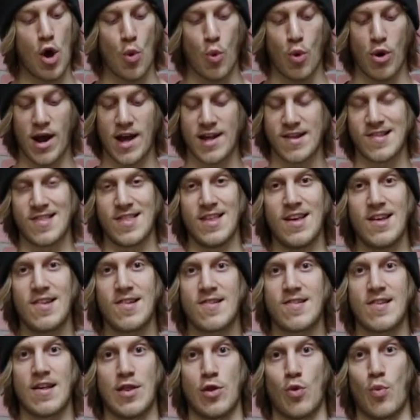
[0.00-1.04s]
Whereas
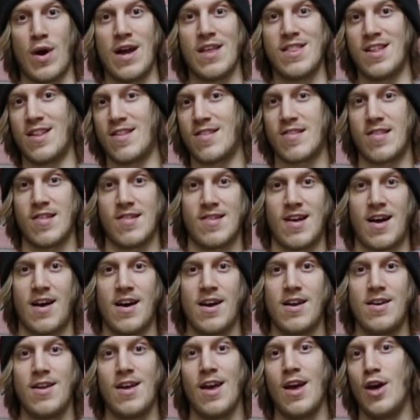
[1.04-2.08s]
this, the way that it's
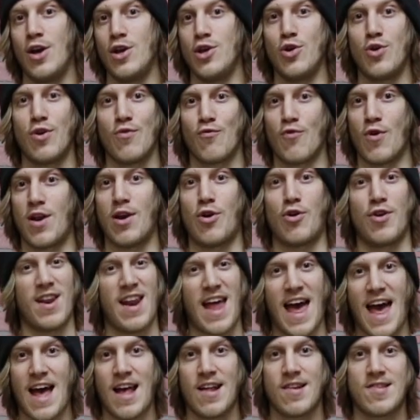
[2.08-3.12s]
designed, you can run it on an
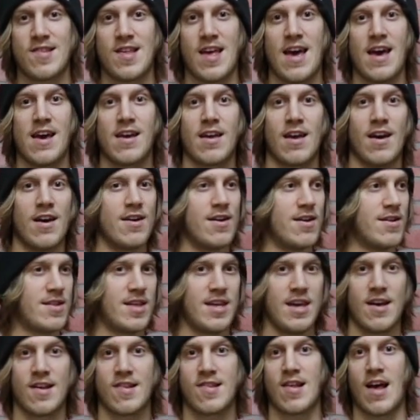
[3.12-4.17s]
Aztec, a
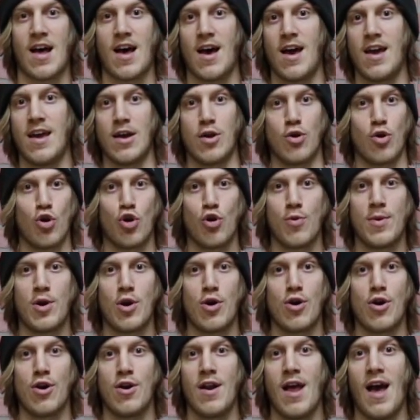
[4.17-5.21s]
TSI, an Urban
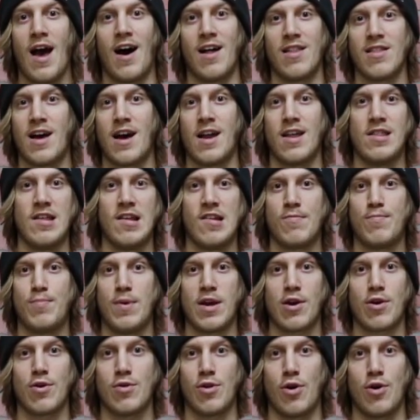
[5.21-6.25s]
Art, a lot of these
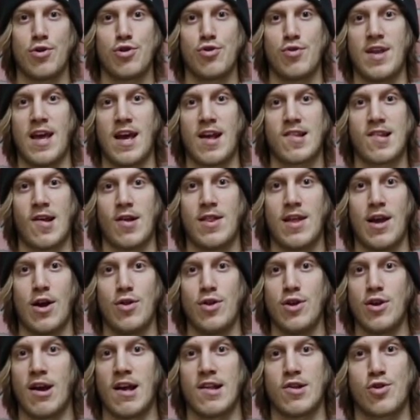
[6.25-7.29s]
bigger, larger decks out there
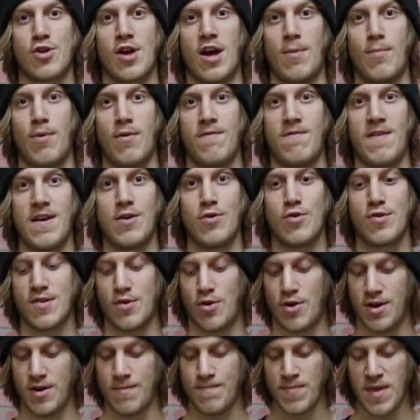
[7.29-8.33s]
that you guys are trying to put fenders
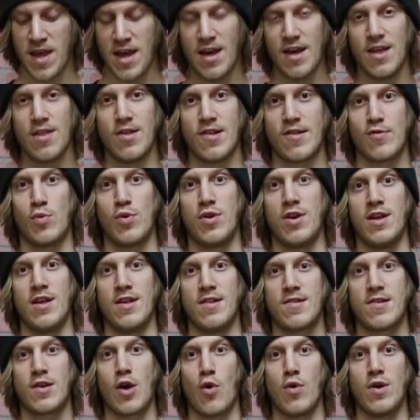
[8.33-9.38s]
on. This one
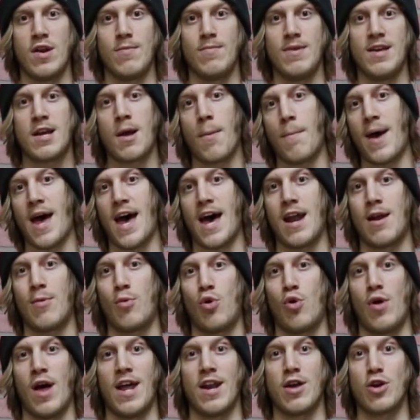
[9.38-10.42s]
is going to be
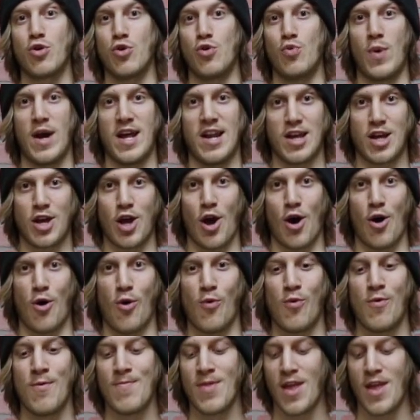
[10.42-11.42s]
compatible and a good way to go.